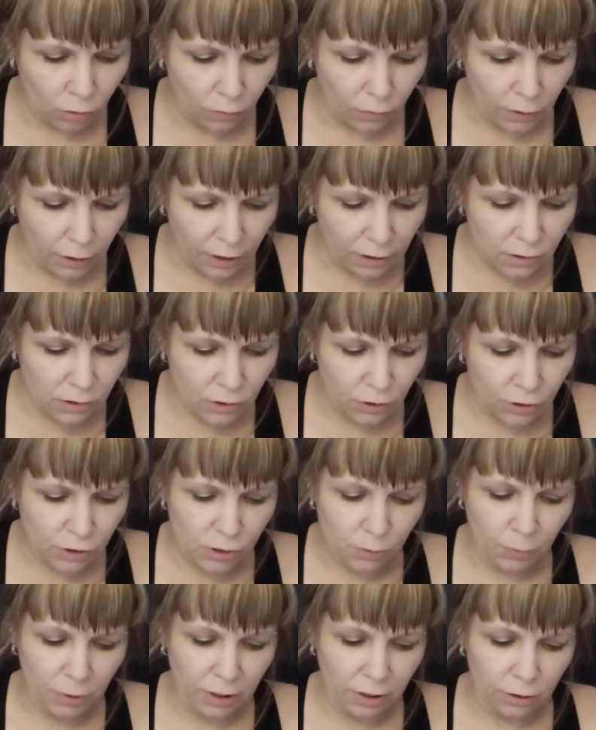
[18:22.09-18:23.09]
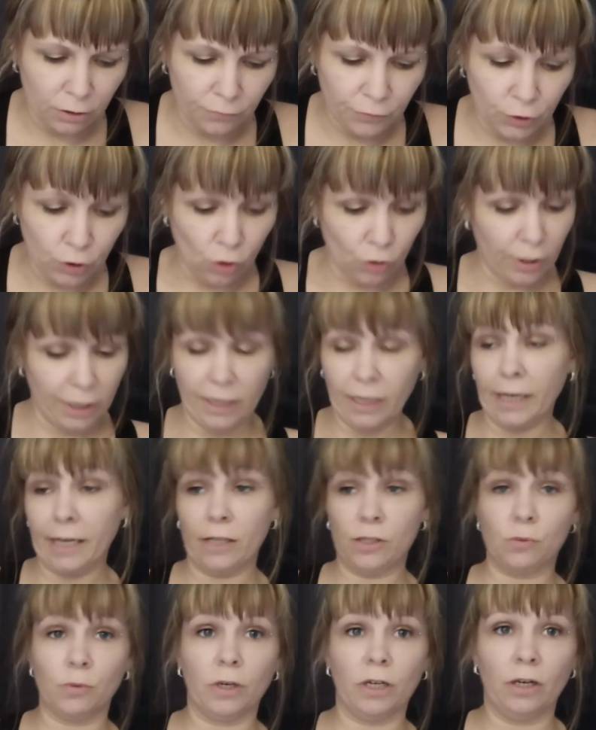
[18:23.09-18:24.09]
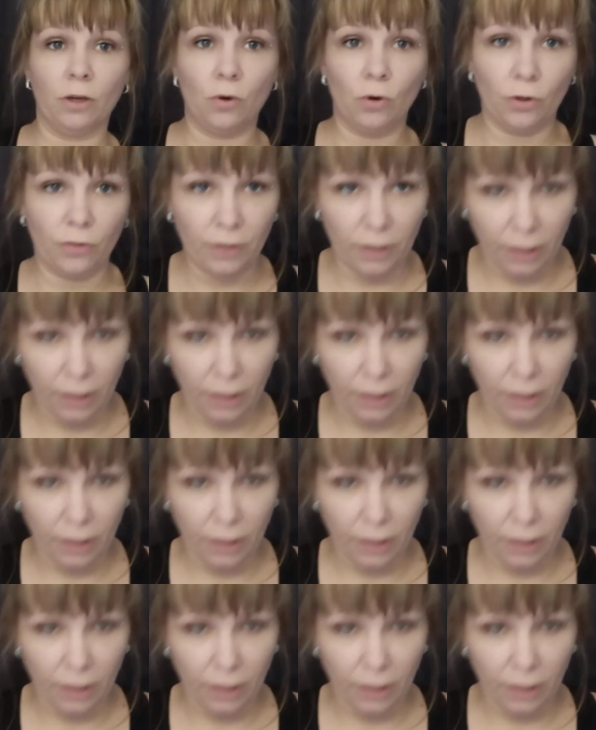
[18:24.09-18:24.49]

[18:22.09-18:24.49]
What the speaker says: The next nurse we interviewed, okay, I guess we're going to go to the